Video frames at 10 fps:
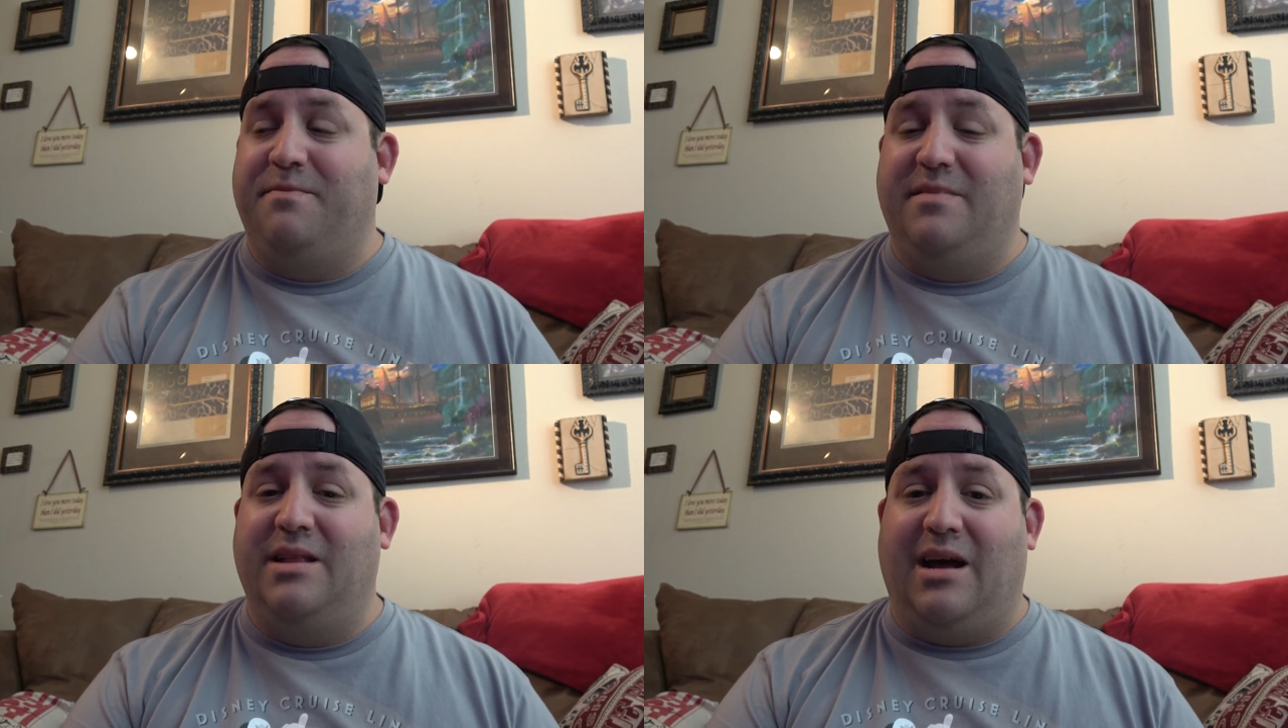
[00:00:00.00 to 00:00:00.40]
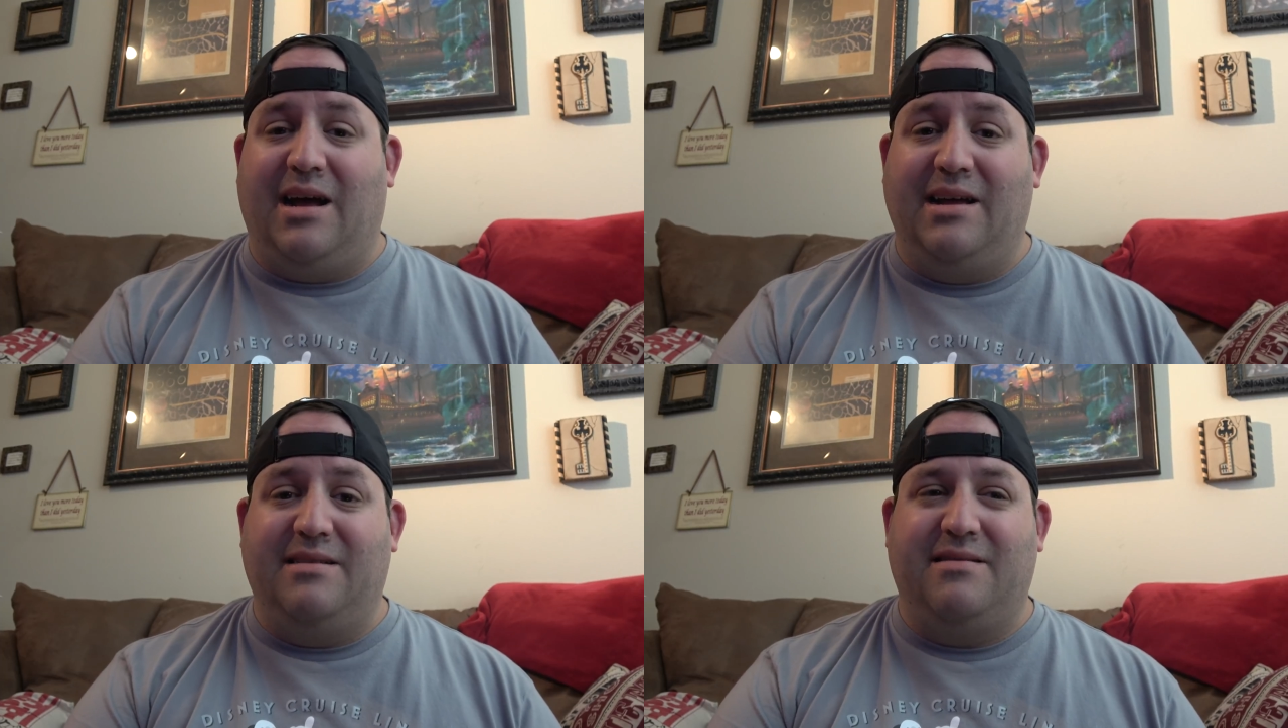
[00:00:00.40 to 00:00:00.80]

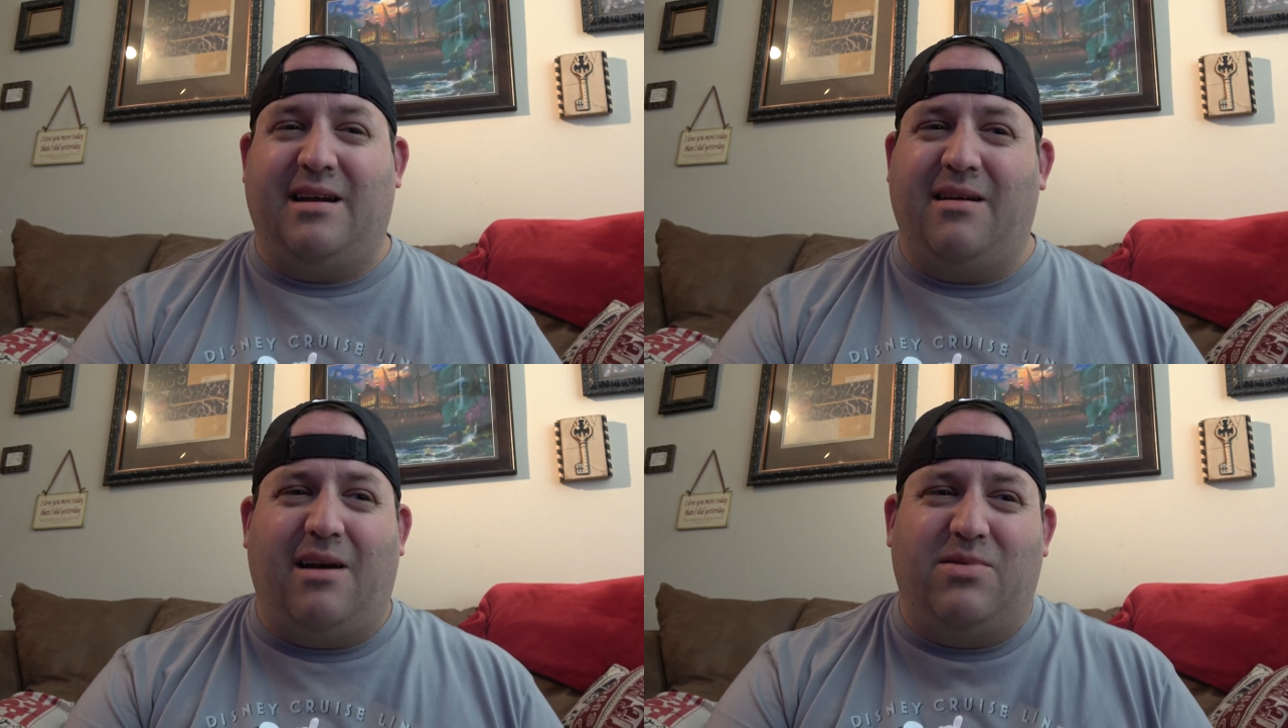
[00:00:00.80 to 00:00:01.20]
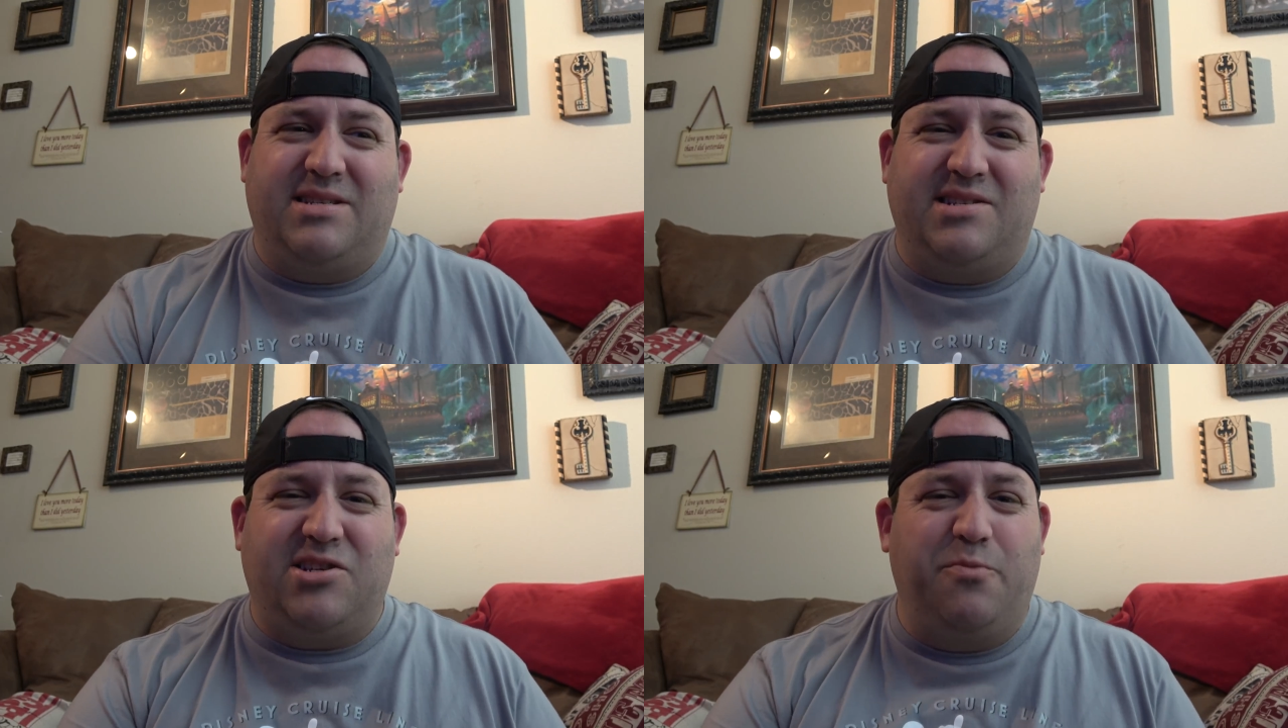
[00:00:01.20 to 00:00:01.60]
I
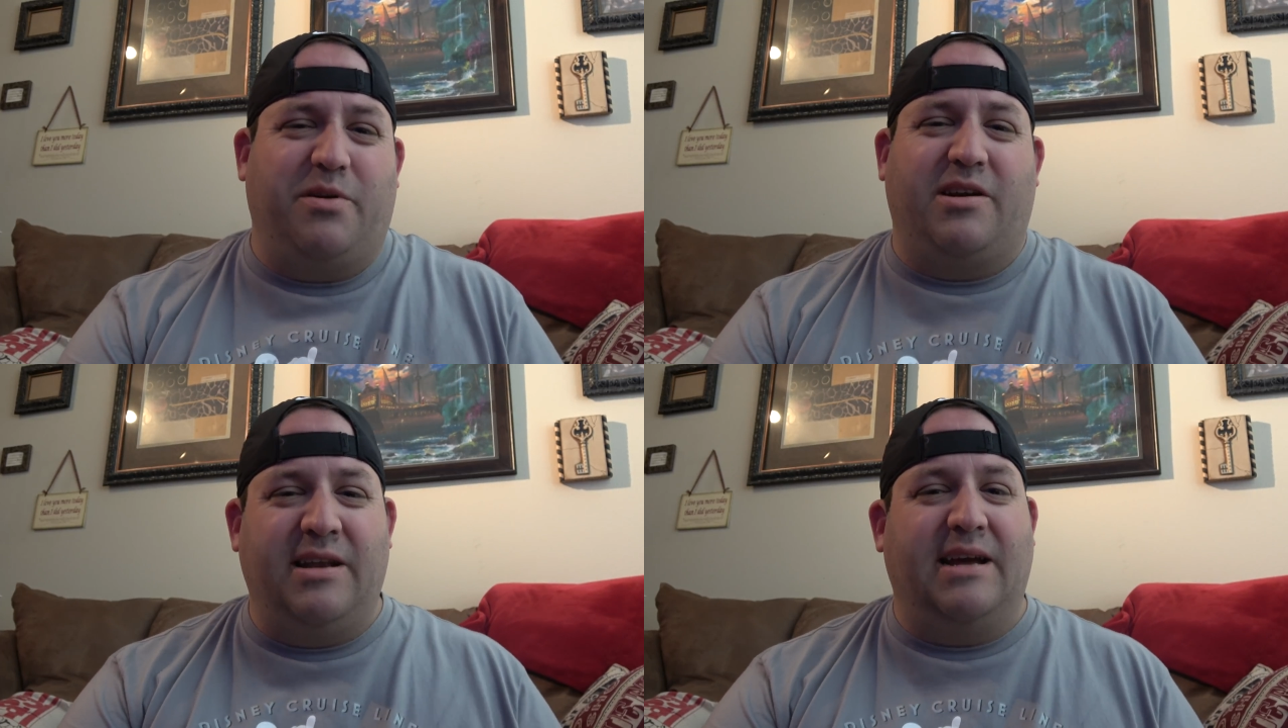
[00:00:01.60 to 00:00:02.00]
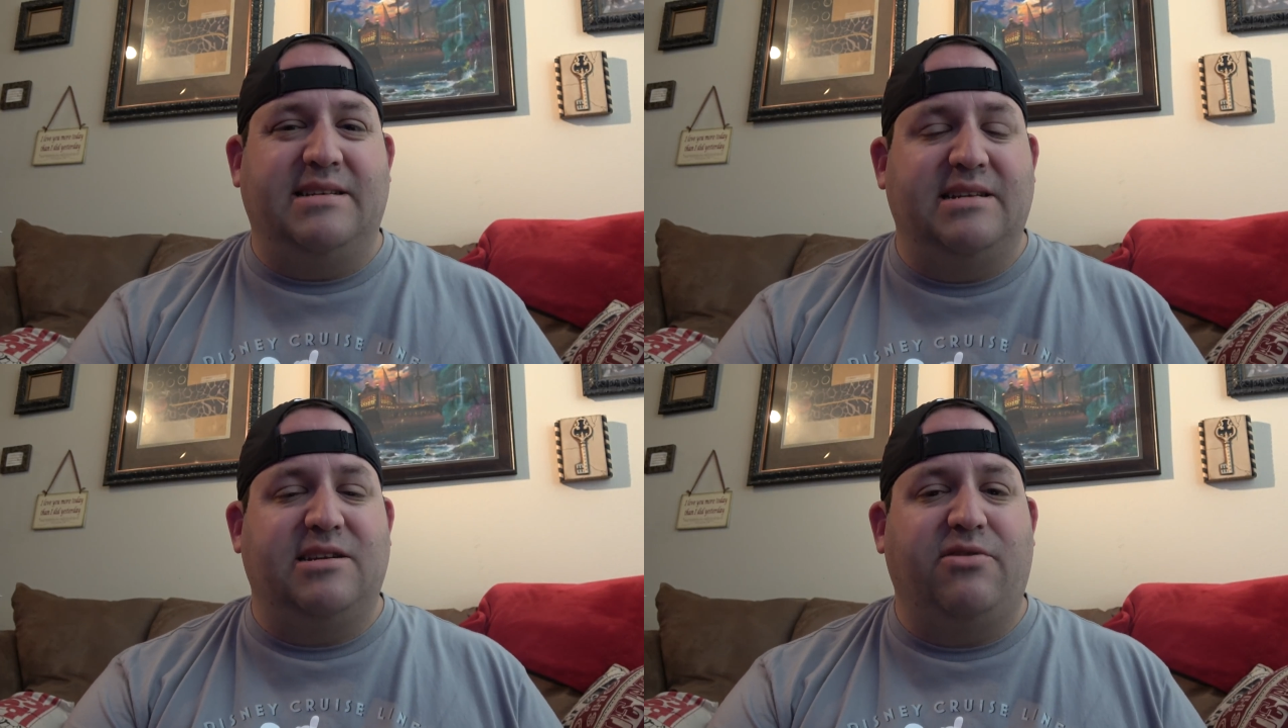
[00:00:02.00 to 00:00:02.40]
wasn't super
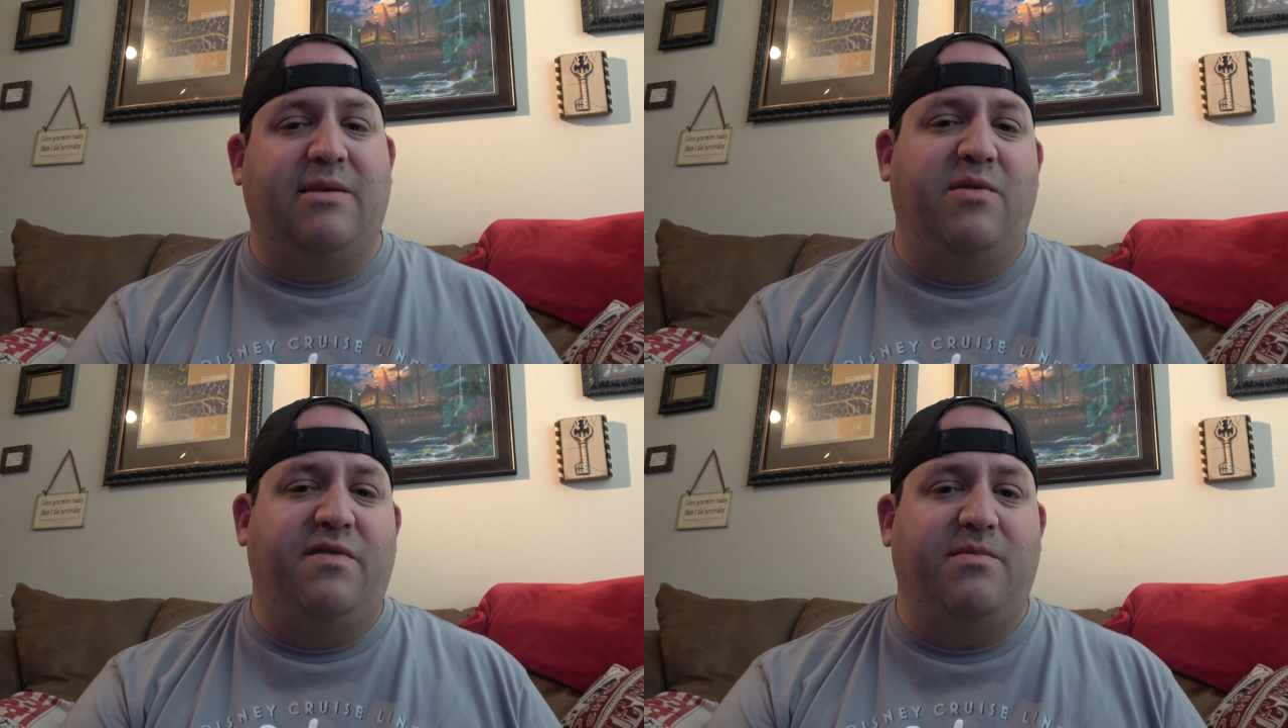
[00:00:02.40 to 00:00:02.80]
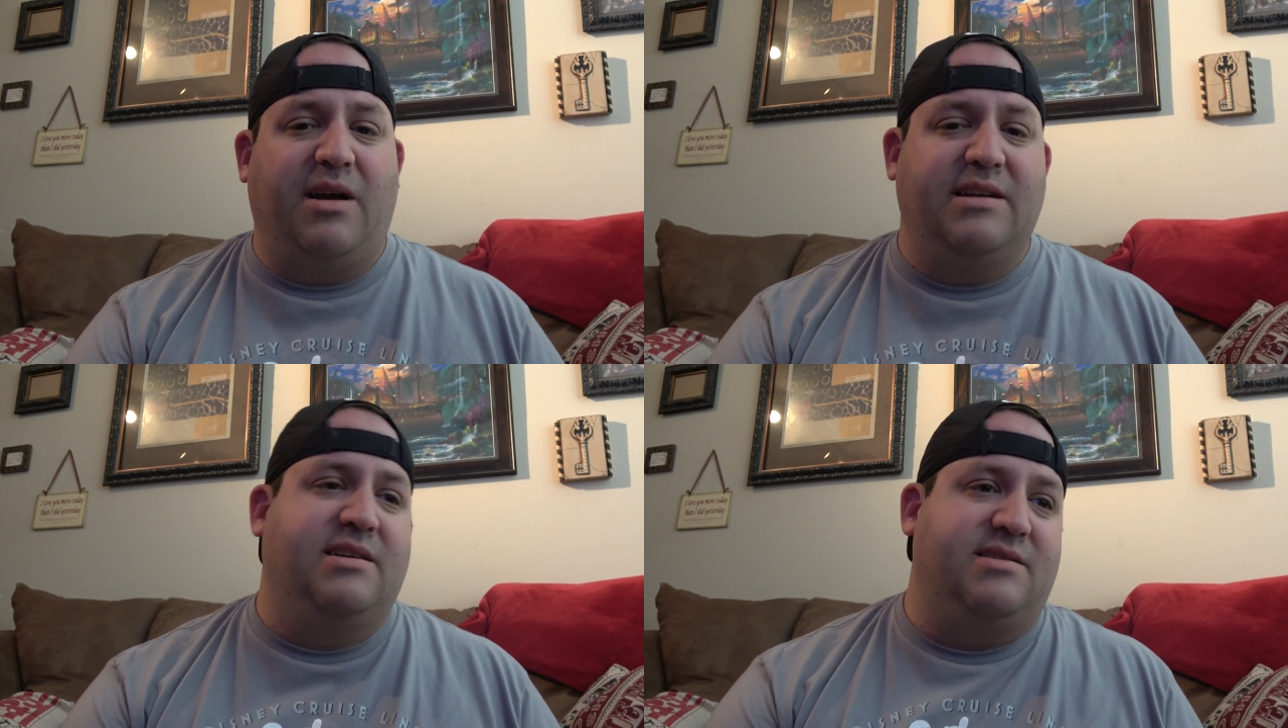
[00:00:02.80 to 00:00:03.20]
connected to Great Movie
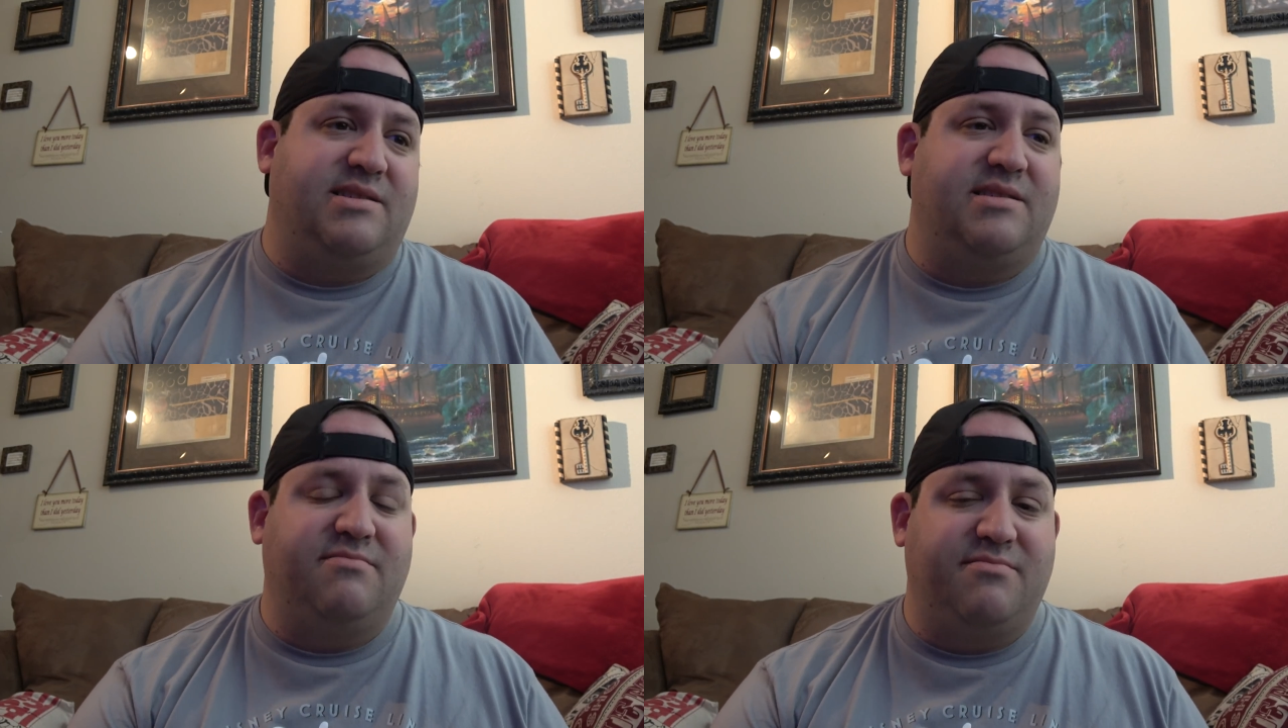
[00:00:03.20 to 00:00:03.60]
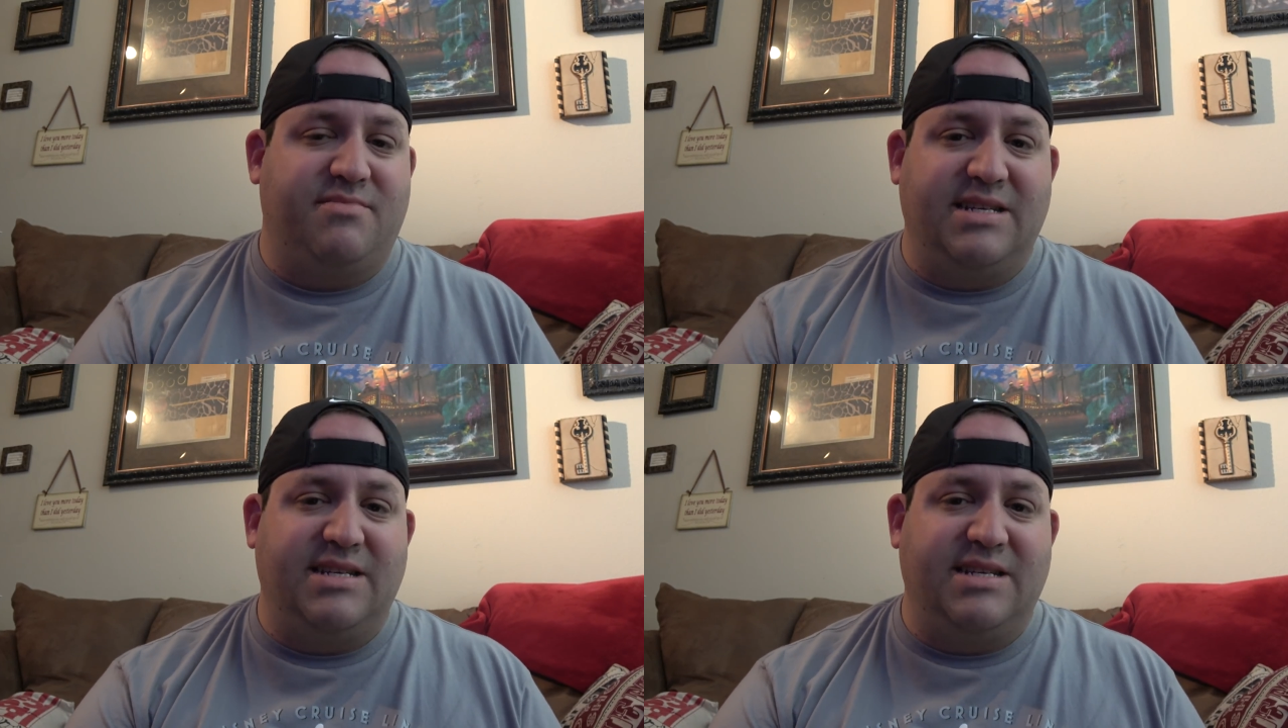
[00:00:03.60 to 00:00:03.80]
Ride because